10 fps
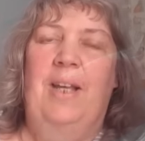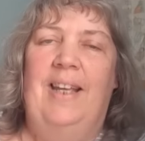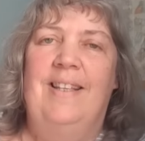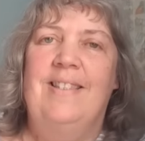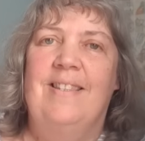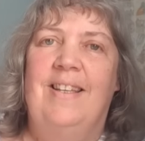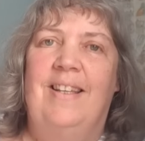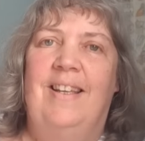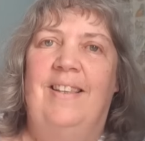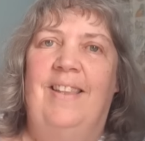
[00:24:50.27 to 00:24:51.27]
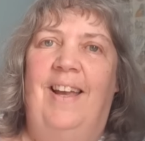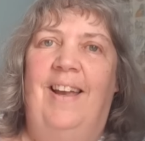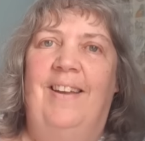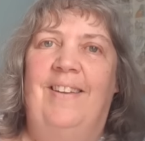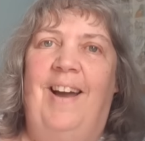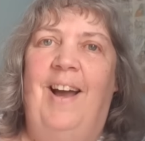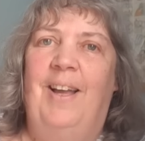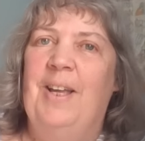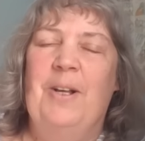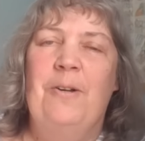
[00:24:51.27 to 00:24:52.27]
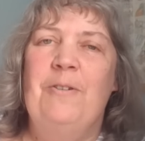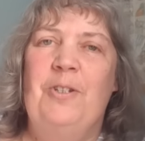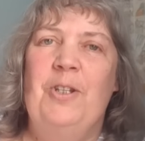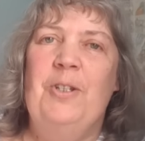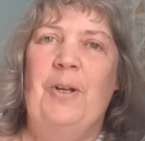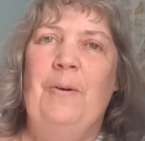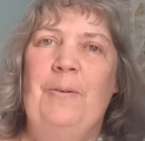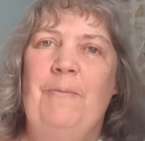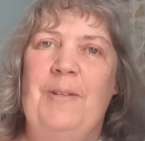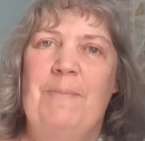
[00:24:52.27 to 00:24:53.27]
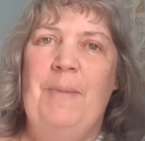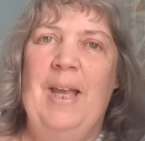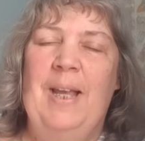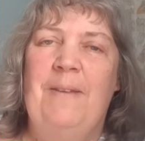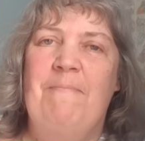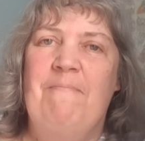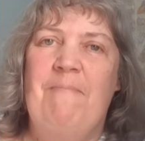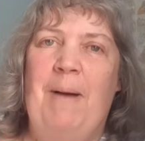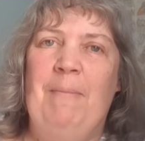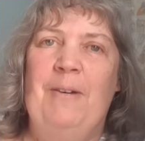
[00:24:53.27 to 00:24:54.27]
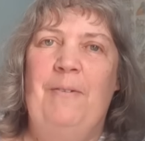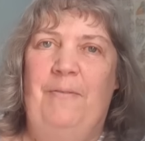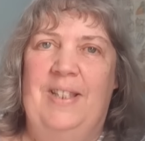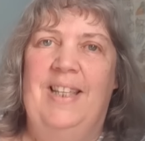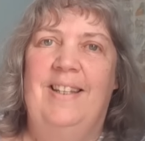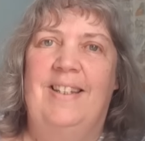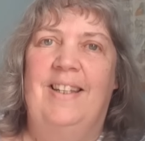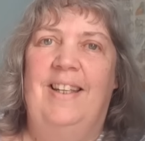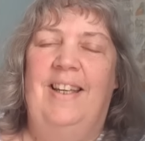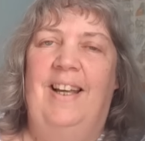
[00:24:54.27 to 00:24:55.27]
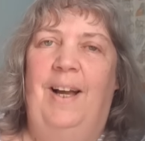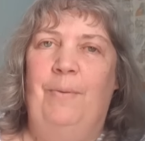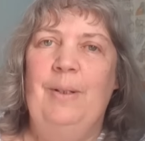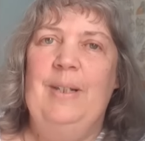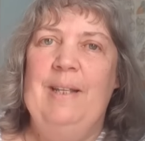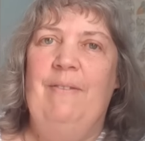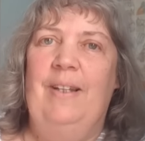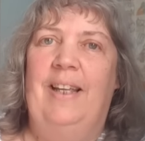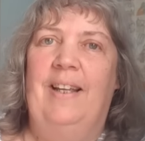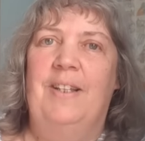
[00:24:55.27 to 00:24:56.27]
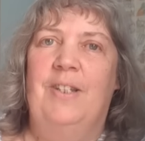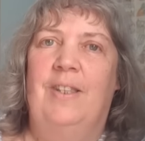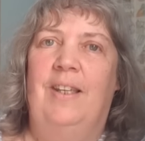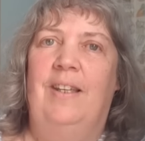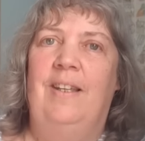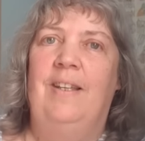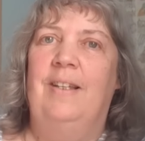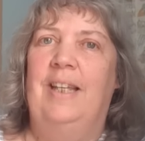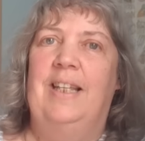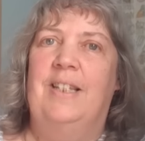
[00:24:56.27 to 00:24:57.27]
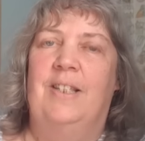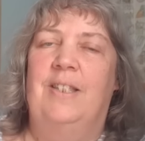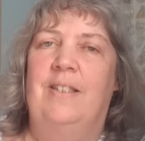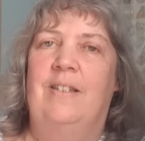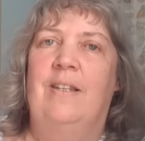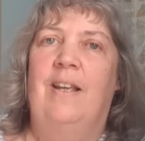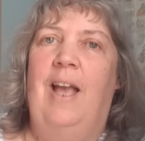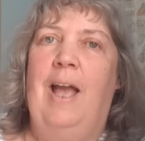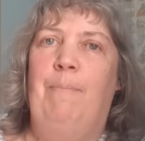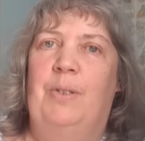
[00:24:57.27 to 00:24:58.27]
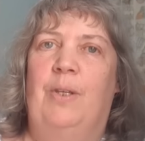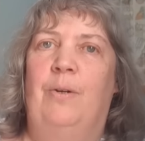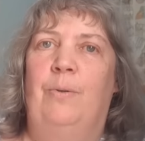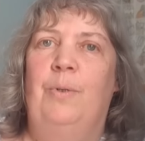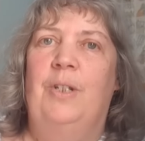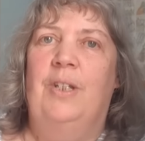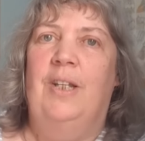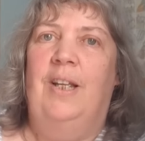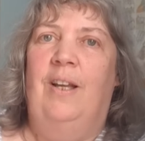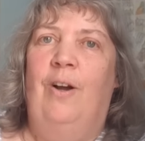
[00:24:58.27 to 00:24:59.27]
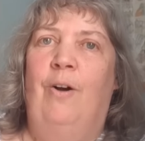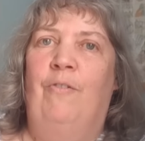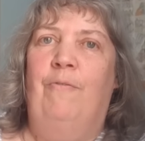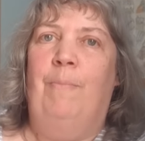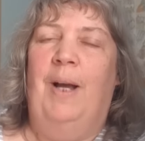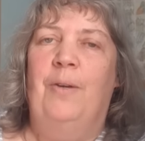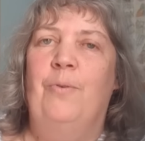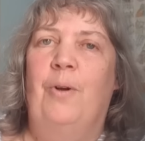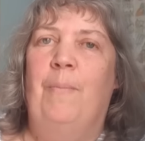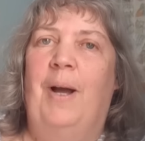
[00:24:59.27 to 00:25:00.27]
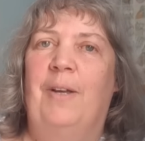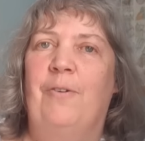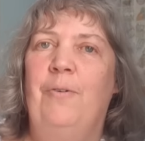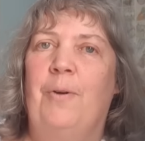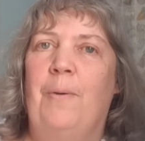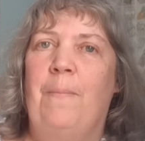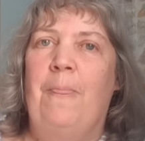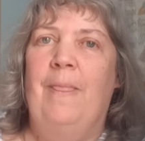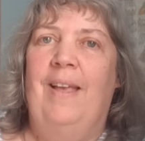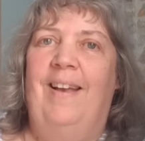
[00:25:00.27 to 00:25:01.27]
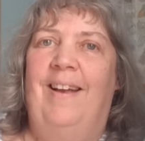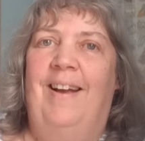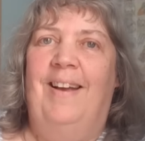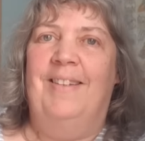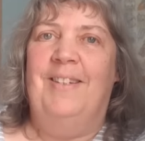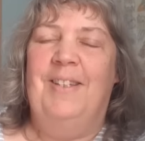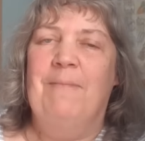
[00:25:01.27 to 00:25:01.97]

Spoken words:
is, then I encourage you to go and pay Pamela a visit. I will leave a link to the latest episode of By Hook or By Crook, and you